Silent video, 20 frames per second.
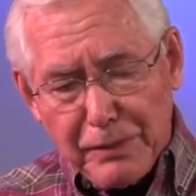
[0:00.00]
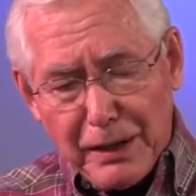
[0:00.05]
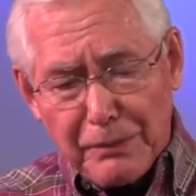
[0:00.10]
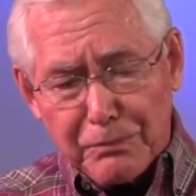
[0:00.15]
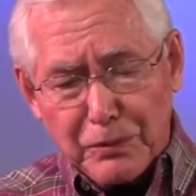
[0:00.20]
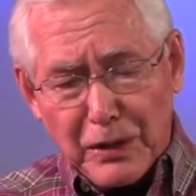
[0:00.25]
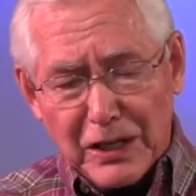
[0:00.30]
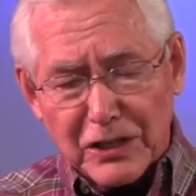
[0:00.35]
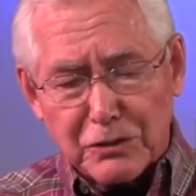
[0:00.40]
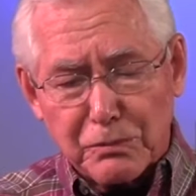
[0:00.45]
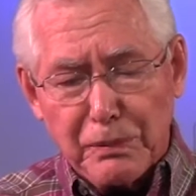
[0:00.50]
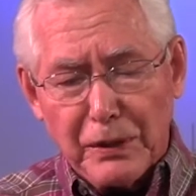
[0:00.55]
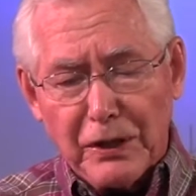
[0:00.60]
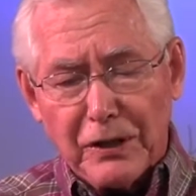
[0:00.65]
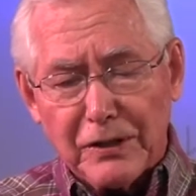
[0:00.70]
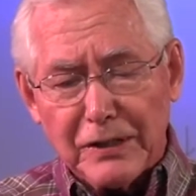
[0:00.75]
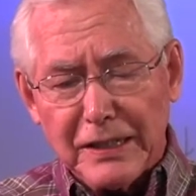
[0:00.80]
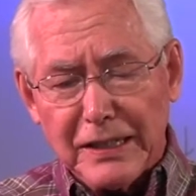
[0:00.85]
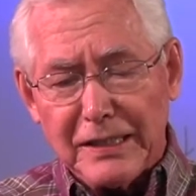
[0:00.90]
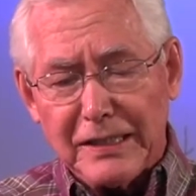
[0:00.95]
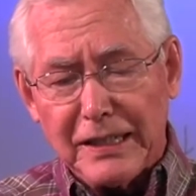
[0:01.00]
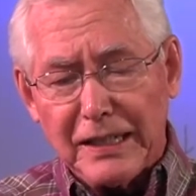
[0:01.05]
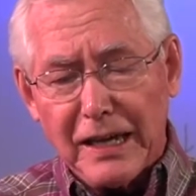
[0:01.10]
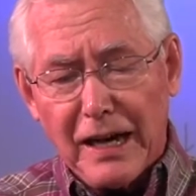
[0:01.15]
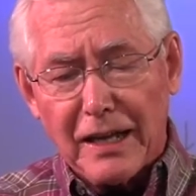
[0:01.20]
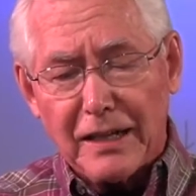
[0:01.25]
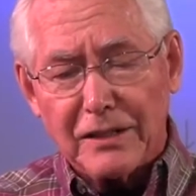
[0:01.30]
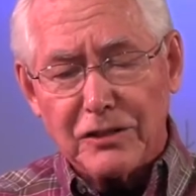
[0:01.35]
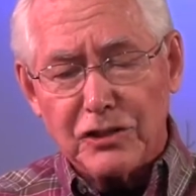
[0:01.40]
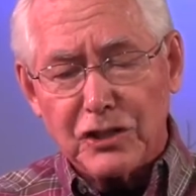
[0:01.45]
by prosperity
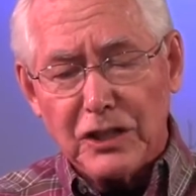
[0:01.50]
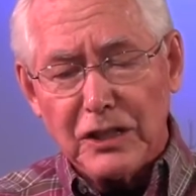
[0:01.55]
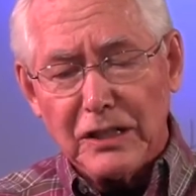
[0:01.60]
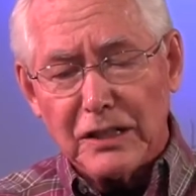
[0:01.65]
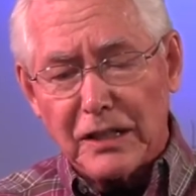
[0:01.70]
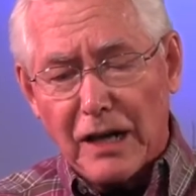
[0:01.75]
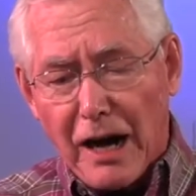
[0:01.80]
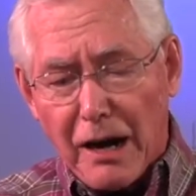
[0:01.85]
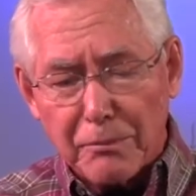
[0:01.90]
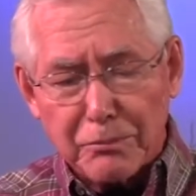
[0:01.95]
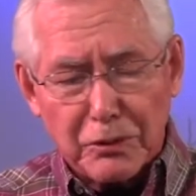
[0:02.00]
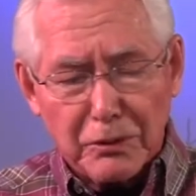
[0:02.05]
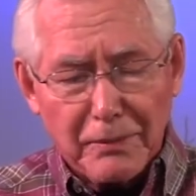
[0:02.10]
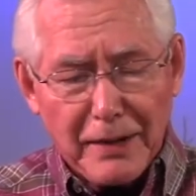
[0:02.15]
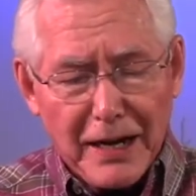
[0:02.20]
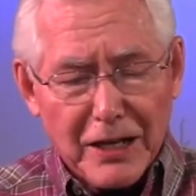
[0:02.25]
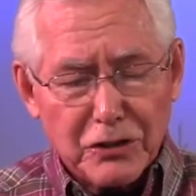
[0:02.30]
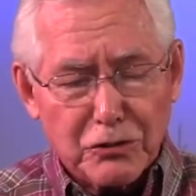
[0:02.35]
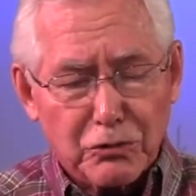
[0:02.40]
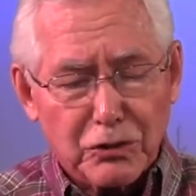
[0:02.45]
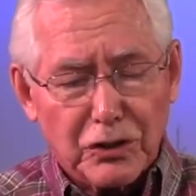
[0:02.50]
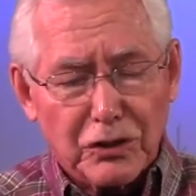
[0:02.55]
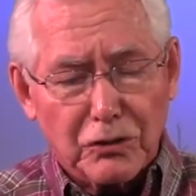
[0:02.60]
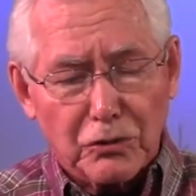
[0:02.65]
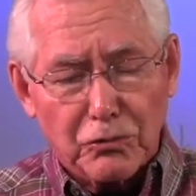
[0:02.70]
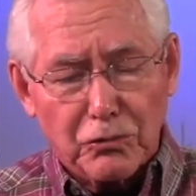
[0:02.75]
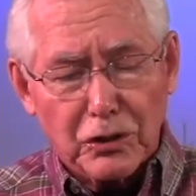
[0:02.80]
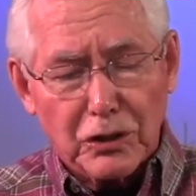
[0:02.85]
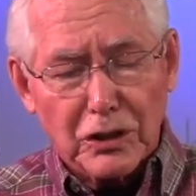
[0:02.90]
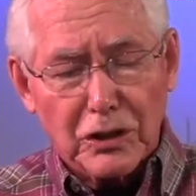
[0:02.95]
theology, compromised with the
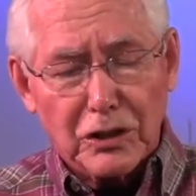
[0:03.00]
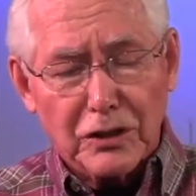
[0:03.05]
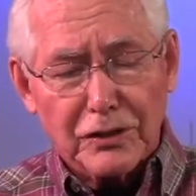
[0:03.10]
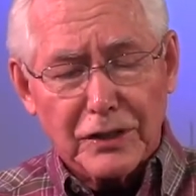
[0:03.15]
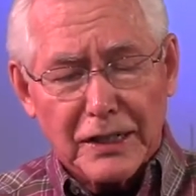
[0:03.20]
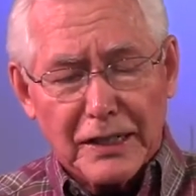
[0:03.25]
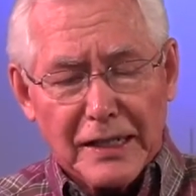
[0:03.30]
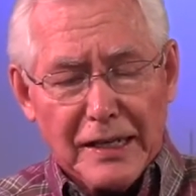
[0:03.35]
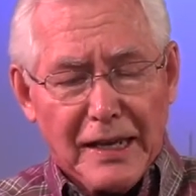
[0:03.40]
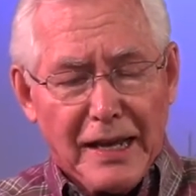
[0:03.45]
world,